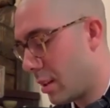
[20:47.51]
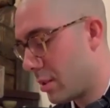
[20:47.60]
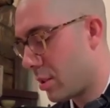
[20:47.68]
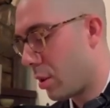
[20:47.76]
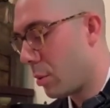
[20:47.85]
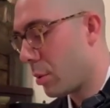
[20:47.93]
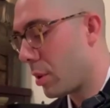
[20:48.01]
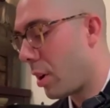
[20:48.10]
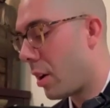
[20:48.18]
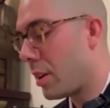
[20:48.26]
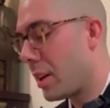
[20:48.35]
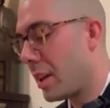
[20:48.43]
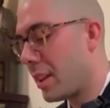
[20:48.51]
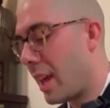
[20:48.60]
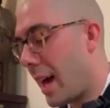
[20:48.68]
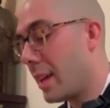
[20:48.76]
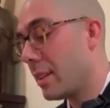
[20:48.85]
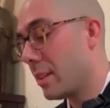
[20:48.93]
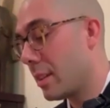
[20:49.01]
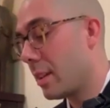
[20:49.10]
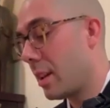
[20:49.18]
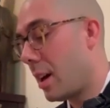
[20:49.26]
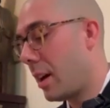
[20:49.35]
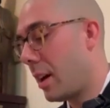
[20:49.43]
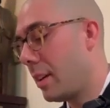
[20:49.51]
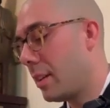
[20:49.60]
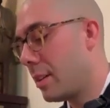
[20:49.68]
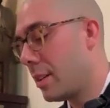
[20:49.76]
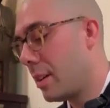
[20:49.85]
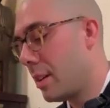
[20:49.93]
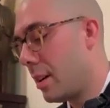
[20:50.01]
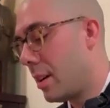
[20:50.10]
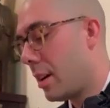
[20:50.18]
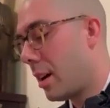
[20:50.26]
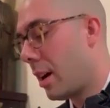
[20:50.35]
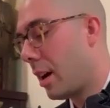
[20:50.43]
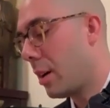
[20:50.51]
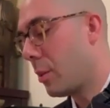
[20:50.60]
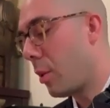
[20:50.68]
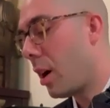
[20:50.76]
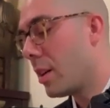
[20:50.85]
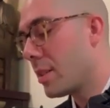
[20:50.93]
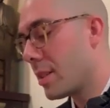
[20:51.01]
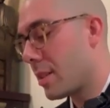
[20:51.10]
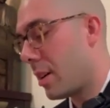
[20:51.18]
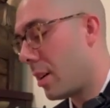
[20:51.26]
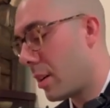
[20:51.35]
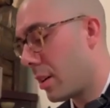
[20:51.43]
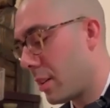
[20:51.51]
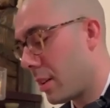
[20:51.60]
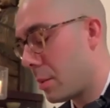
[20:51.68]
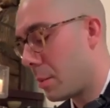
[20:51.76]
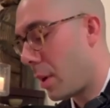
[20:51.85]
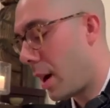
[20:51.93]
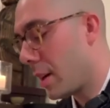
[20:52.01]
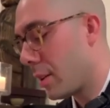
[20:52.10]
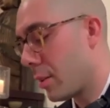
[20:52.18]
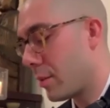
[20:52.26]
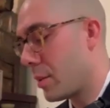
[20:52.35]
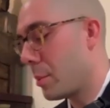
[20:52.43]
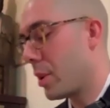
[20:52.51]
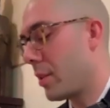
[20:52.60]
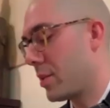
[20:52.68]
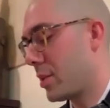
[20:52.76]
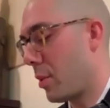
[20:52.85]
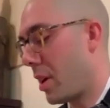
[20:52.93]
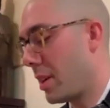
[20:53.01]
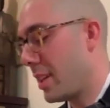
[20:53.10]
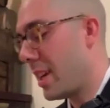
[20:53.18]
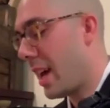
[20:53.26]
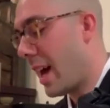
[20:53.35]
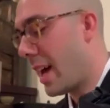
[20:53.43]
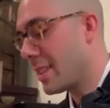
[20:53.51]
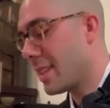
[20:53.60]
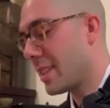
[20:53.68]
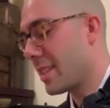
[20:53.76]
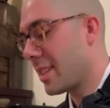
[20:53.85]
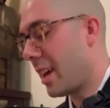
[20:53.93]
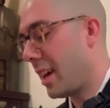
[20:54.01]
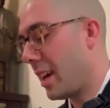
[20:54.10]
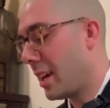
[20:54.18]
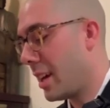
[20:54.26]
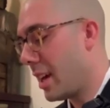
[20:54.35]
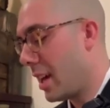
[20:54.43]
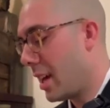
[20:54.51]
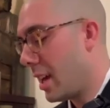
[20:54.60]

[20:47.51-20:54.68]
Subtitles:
So regarding that line, Wansong, the compiler of the Book of Serenity, adds the saying,